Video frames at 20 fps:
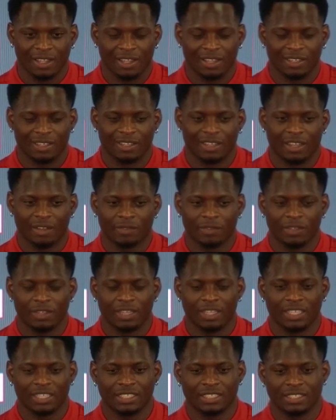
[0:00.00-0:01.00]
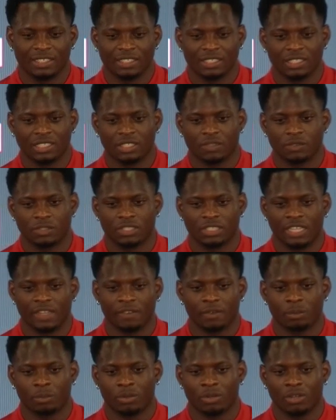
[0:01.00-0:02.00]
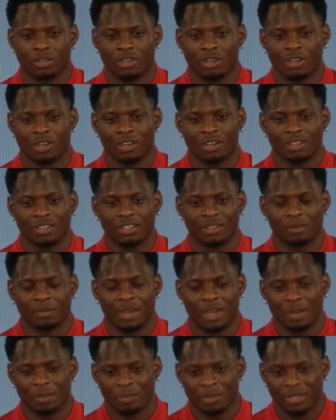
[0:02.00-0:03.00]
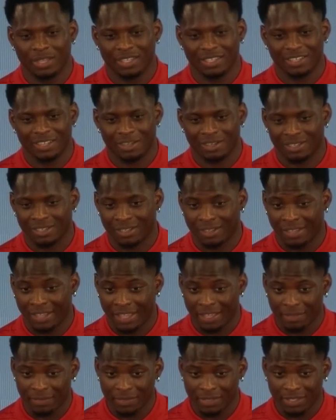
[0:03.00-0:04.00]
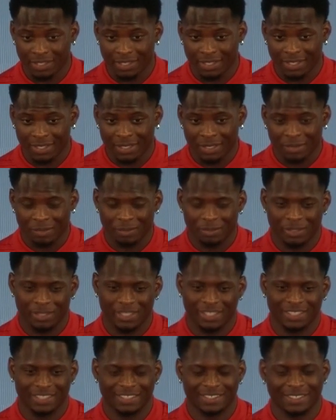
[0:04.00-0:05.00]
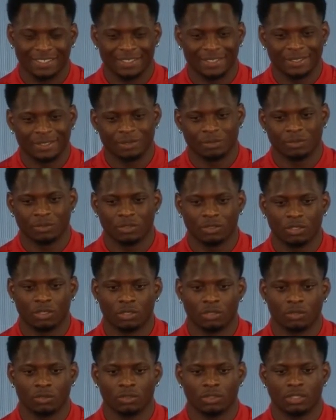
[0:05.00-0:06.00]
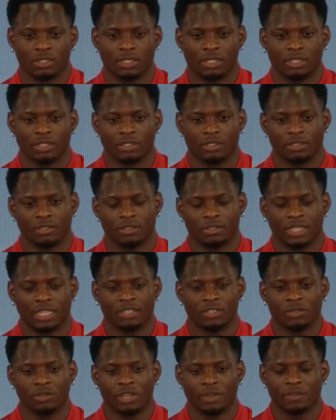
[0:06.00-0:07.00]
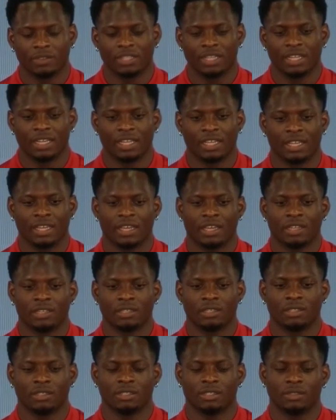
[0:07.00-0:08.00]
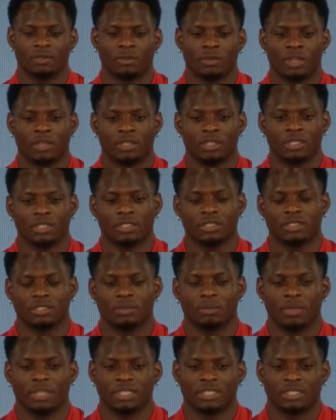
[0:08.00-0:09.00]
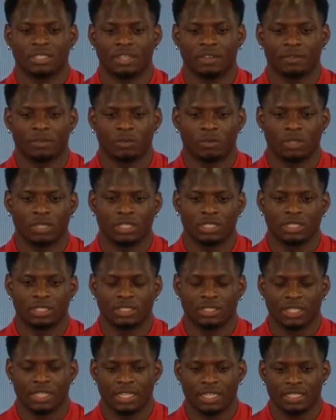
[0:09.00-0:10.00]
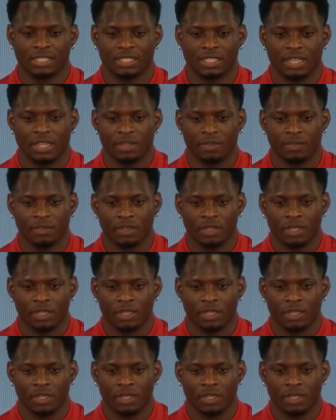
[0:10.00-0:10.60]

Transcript: I feel like it's just for safety protocol. In my opinion, they're a little heavy, but you know, they do everything they can around here to make sure everyone is staying safe.